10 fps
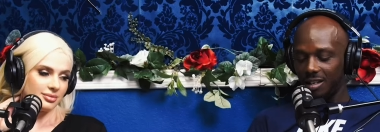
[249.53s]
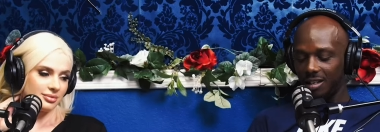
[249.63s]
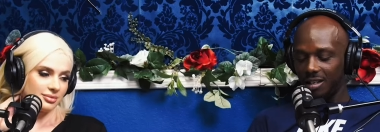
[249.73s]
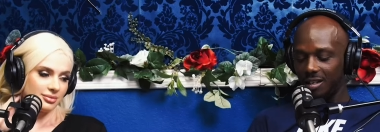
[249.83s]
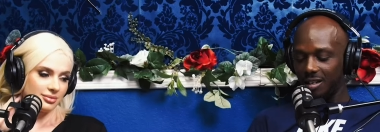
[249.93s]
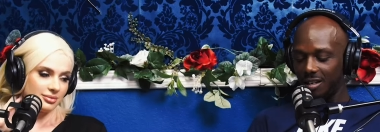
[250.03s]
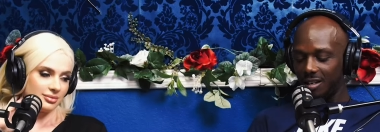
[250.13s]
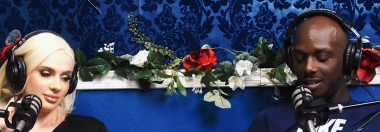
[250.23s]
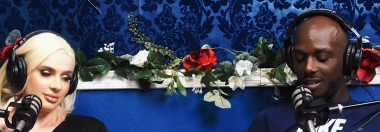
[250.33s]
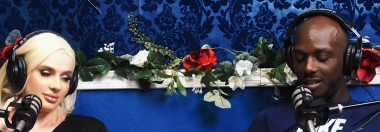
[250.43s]

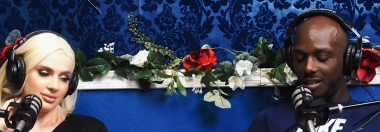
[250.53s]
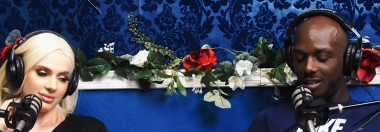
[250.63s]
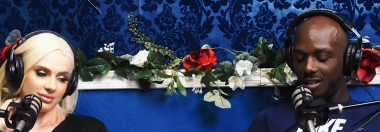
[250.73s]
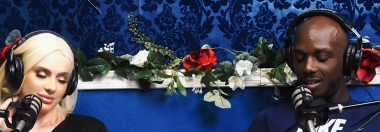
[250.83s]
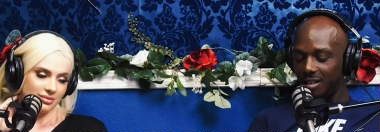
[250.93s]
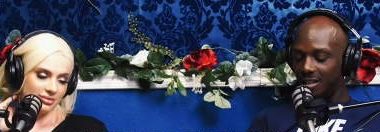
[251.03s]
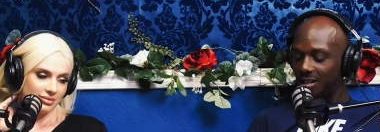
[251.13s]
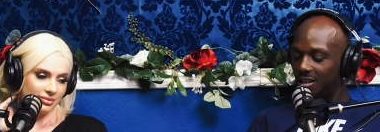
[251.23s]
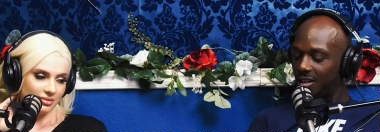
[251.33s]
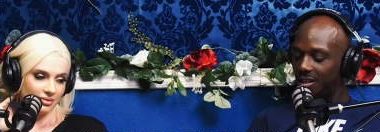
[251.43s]

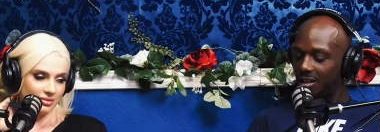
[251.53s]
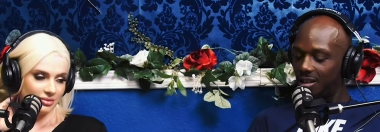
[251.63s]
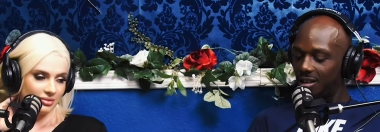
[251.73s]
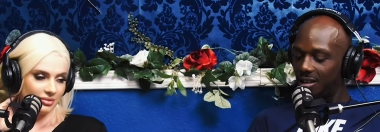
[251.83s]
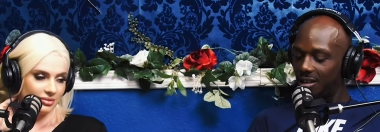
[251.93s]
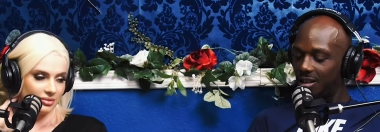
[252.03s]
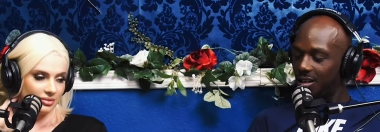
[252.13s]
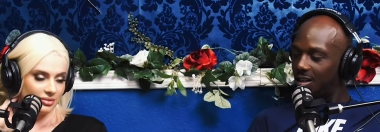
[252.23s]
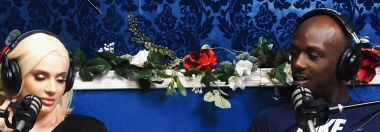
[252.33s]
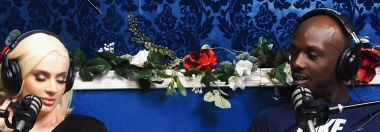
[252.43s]

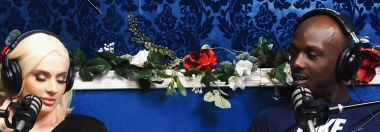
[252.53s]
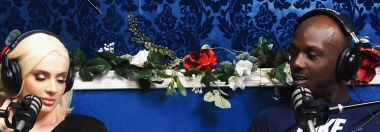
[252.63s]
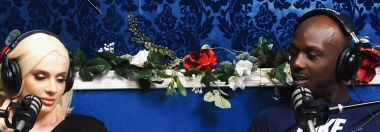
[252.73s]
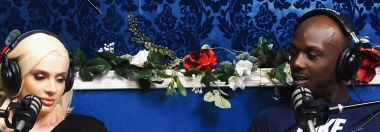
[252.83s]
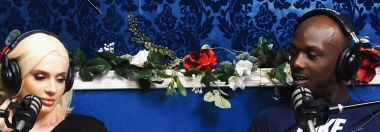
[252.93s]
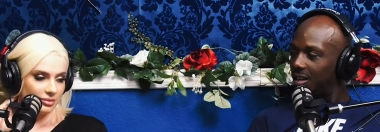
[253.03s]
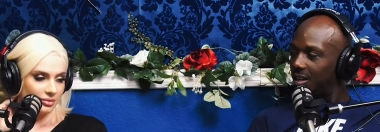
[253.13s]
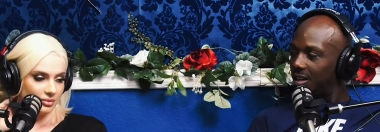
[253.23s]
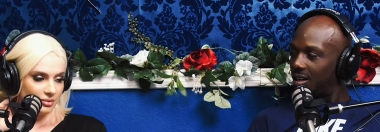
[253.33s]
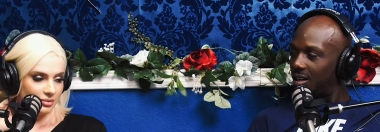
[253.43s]

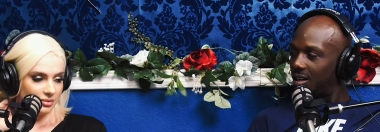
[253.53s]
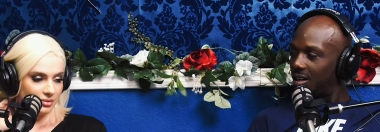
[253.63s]
(silence)